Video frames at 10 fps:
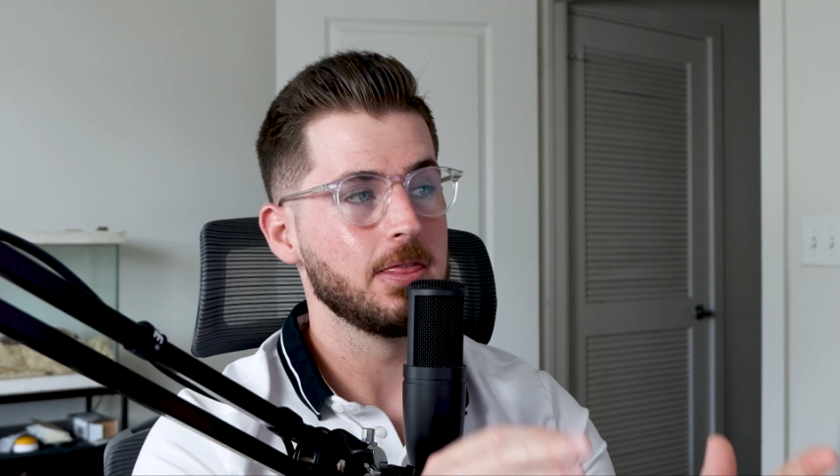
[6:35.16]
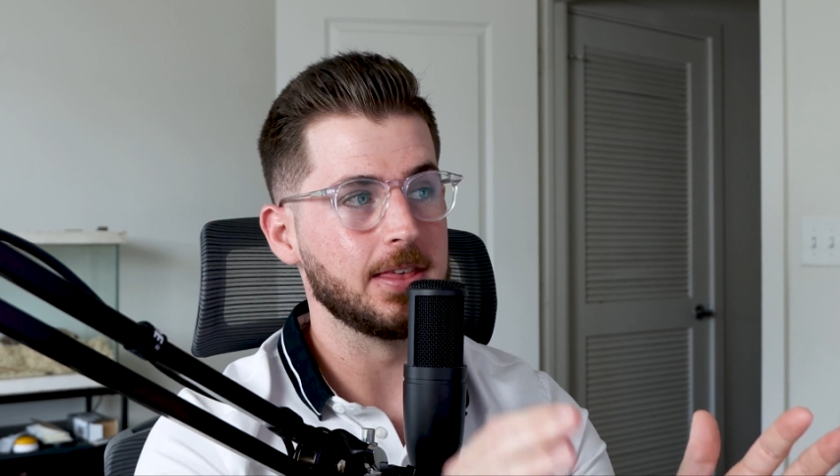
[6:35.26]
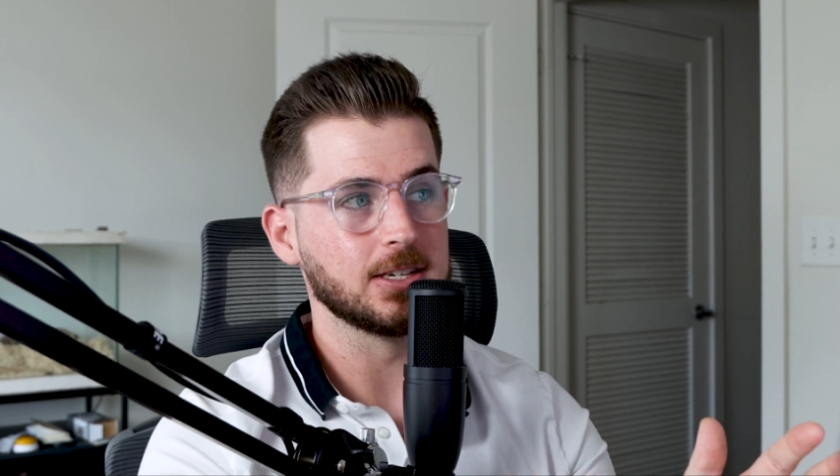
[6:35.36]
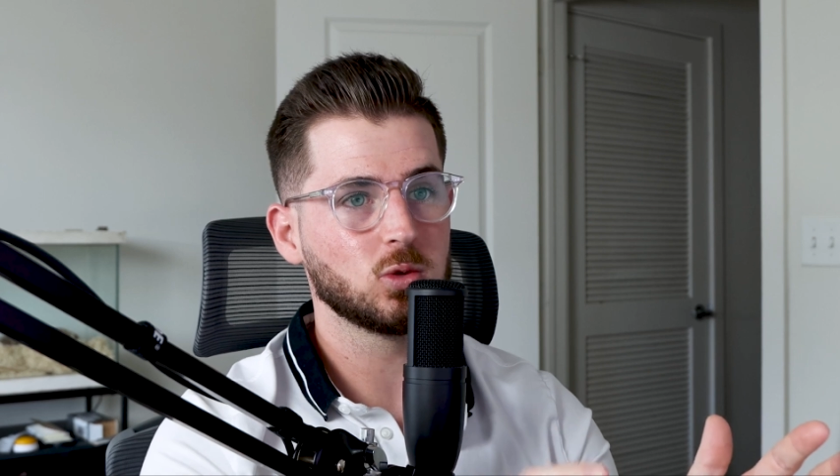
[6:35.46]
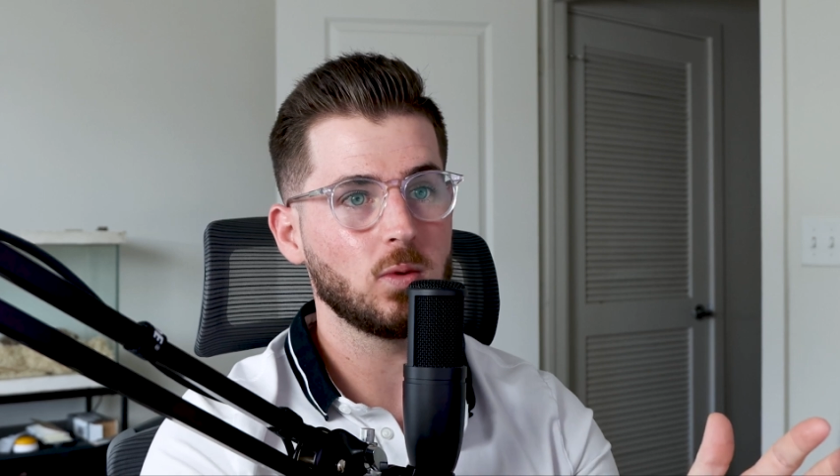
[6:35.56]

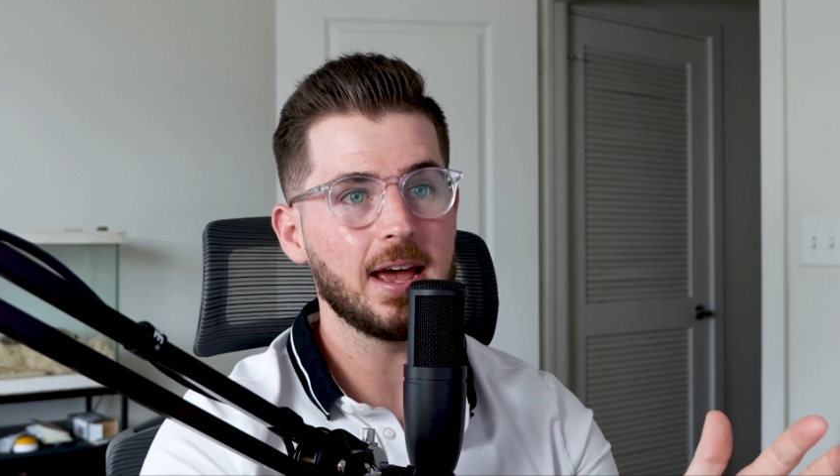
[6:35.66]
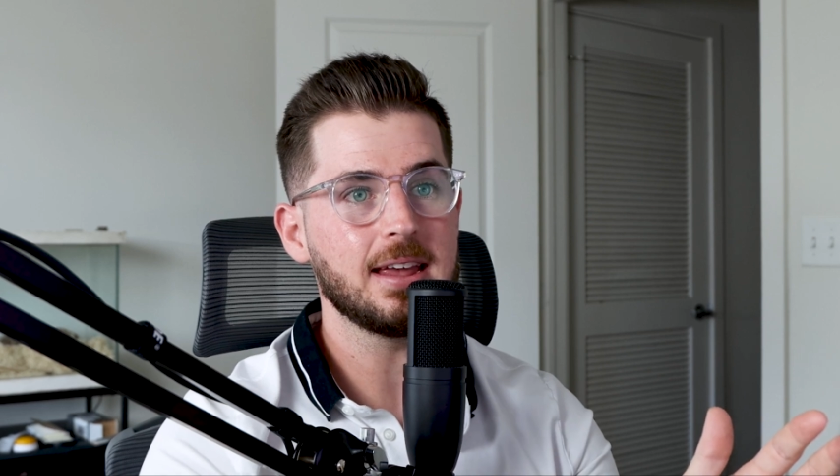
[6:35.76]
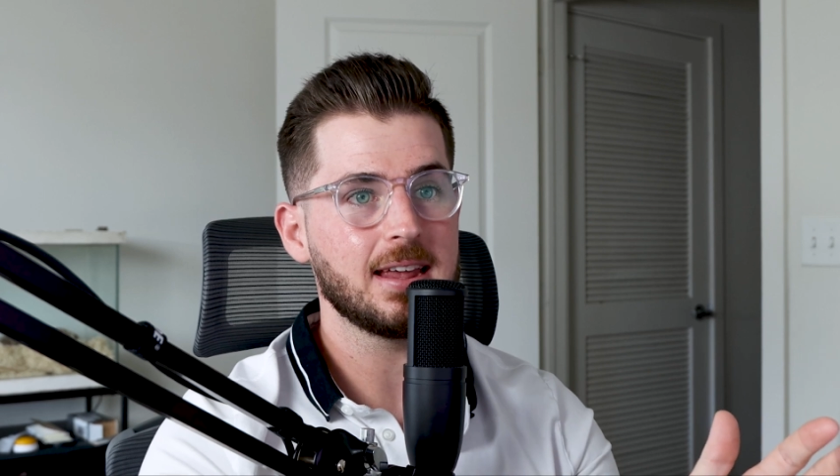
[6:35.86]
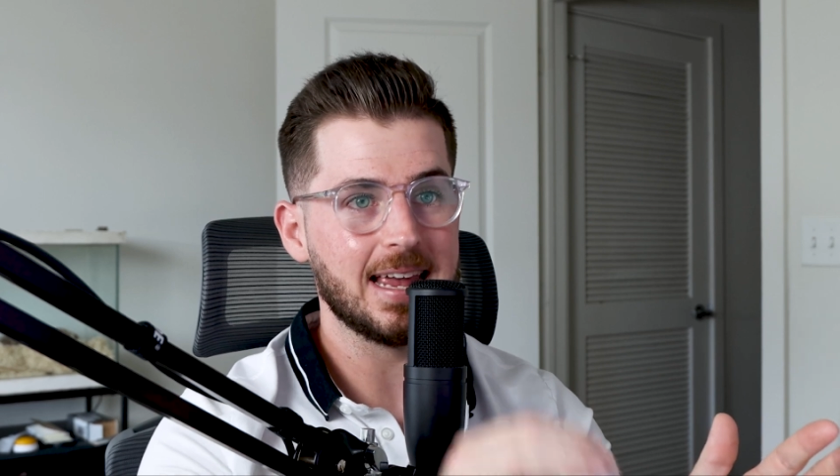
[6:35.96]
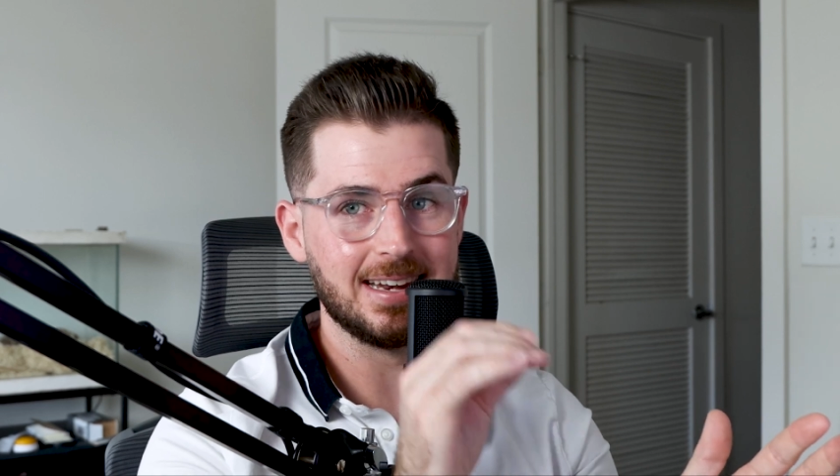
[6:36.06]
This
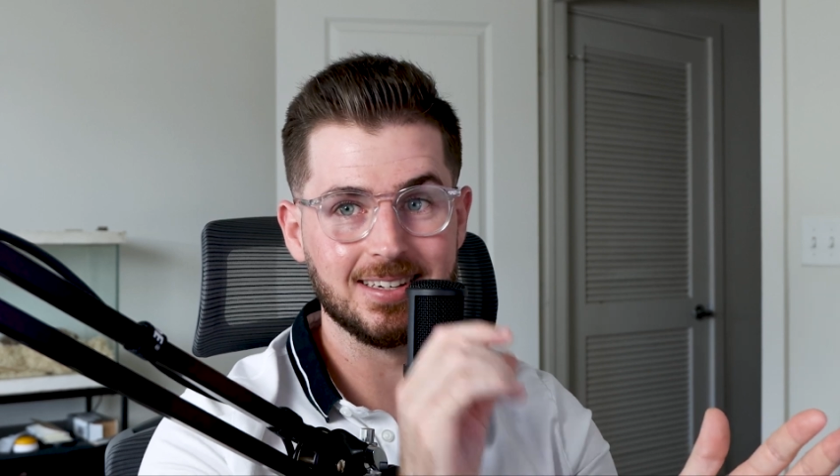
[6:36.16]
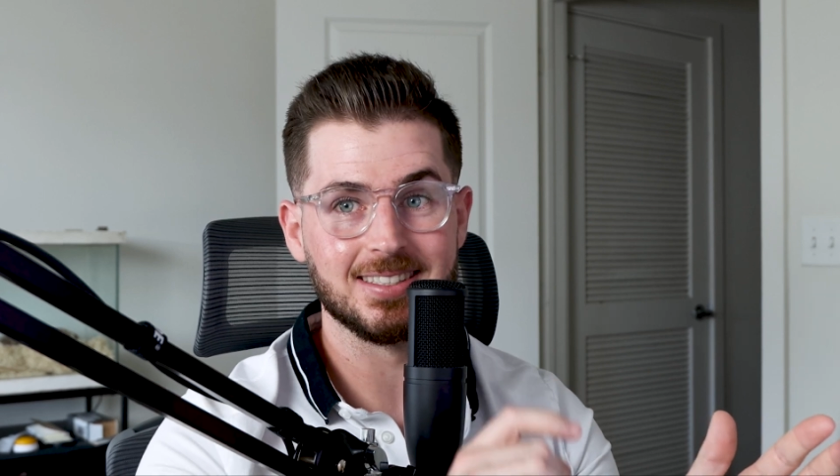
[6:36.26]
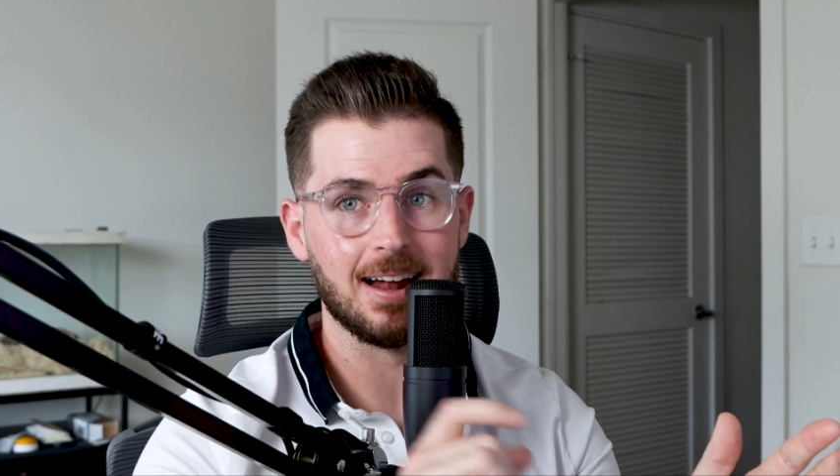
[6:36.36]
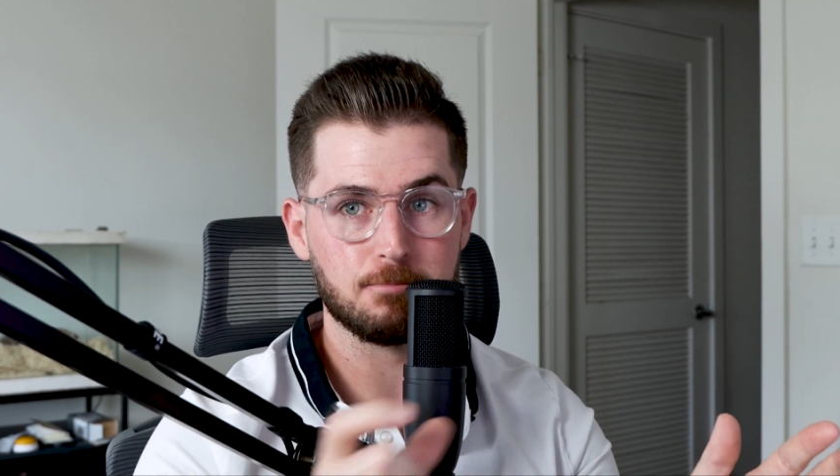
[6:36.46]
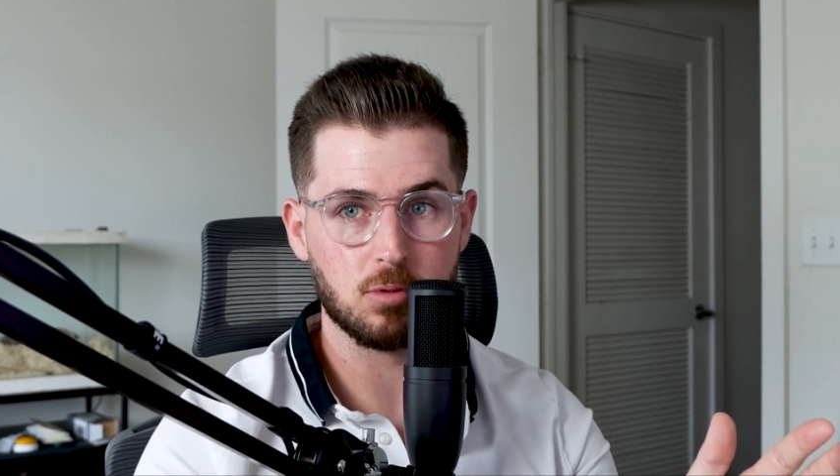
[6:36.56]
way, it does
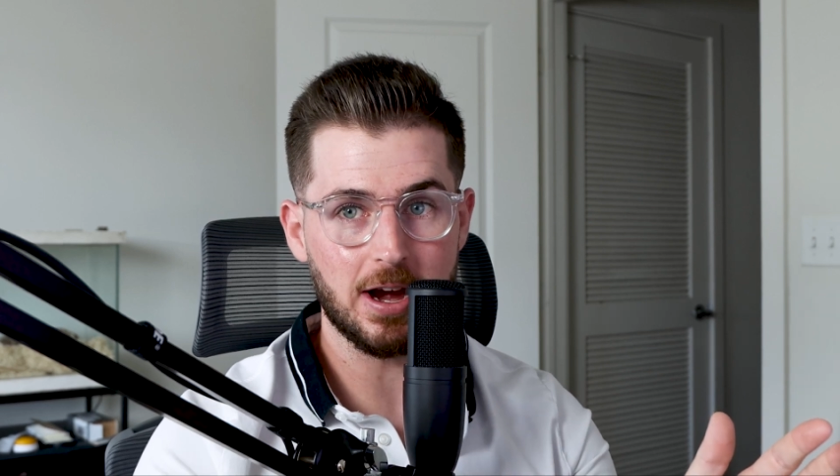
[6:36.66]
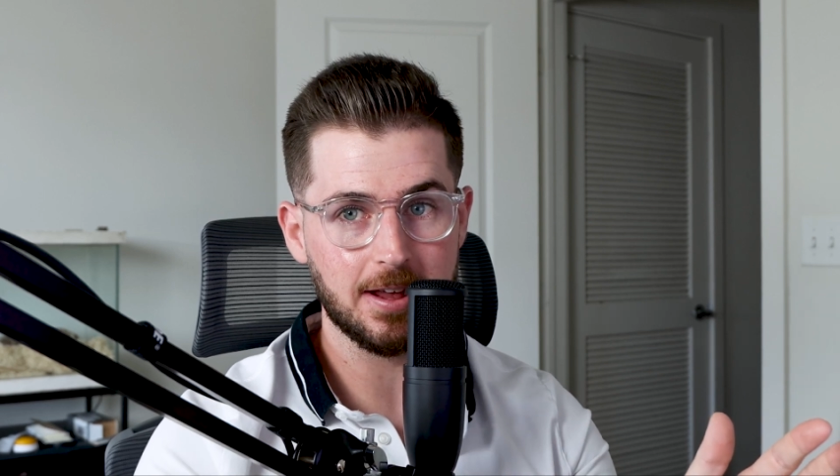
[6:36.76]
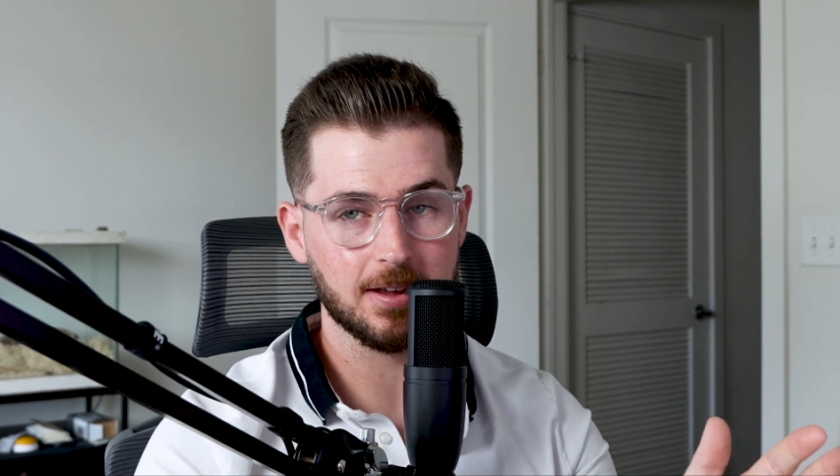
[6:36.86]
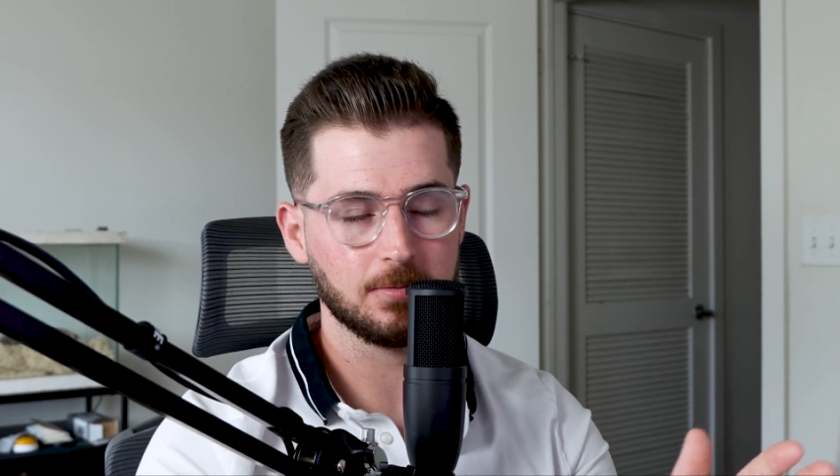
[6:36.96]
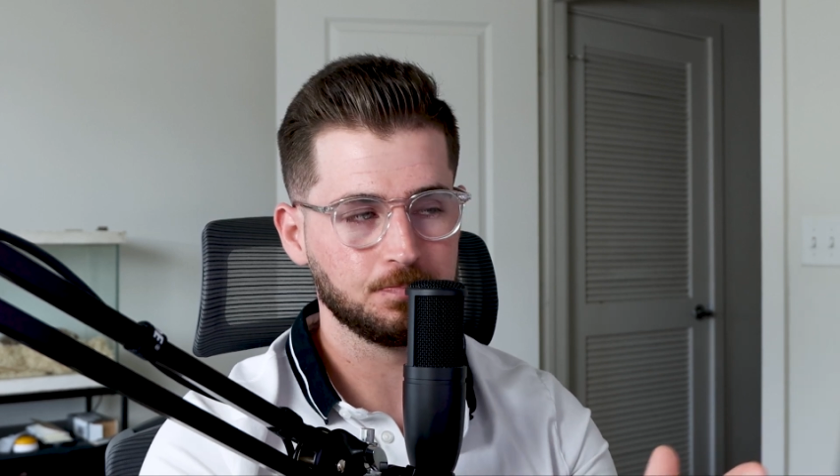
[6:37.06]
not break.